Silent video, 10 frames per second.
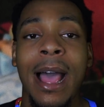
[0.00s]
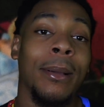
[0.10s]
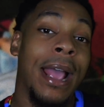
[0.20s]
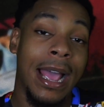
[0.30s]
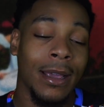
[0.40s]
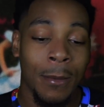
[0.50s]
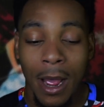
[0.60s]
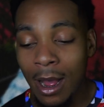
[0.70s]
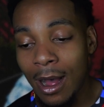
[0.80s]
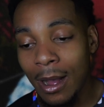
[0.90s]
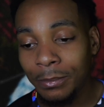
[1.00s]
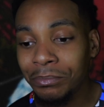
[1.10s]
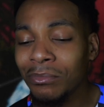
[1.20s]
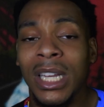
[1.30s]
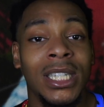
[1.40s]
I'm gagging.
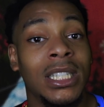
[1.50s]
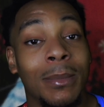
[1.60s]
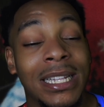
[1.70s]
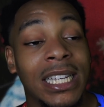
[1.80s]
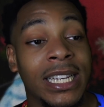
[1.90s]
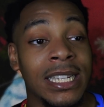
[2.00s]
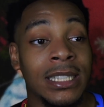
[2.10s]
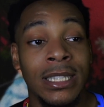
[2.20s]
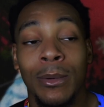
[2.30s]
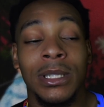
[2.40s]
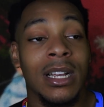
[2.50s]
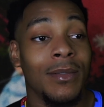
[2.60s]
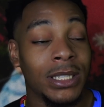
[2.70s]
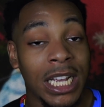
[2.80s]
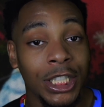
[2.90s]
She took my tickets. There was a
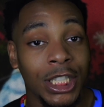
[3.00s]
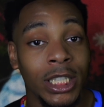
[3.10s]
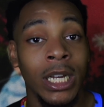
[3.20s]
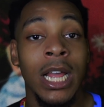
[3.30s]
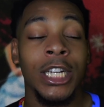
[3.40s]
conversation.